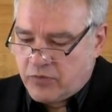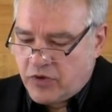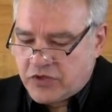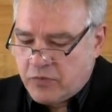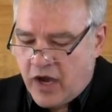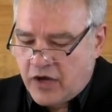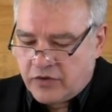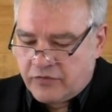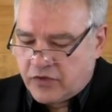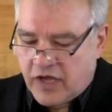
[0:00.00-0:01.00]

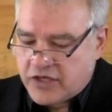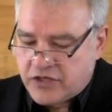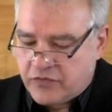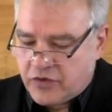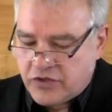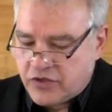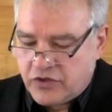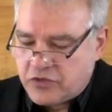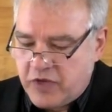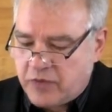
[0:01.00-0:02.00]
Postmodern philosophers are
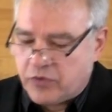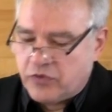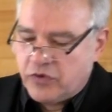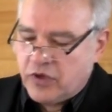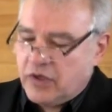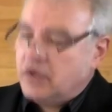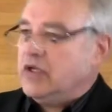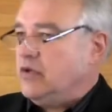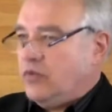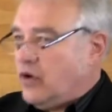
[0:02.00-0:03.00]
those people who,
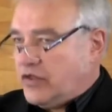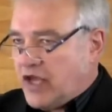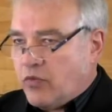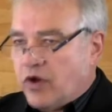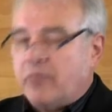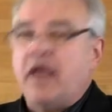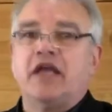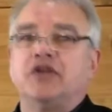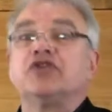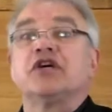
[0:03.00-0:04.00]
where they want to
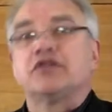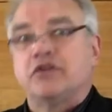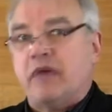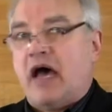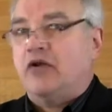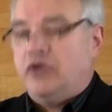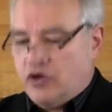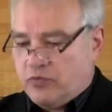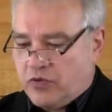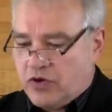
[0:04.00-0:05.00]
make it just about
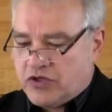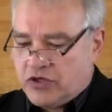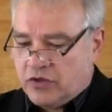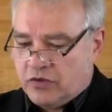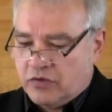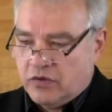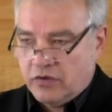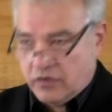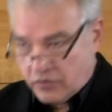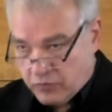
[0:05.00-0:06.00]
your personal
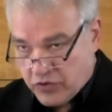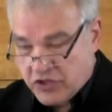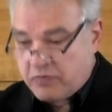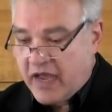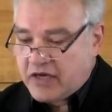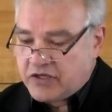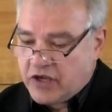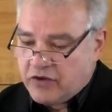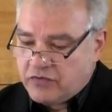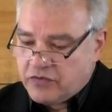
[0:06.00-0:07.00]

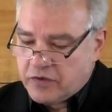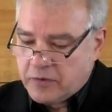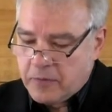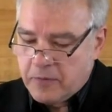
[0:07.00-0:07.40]
perspective,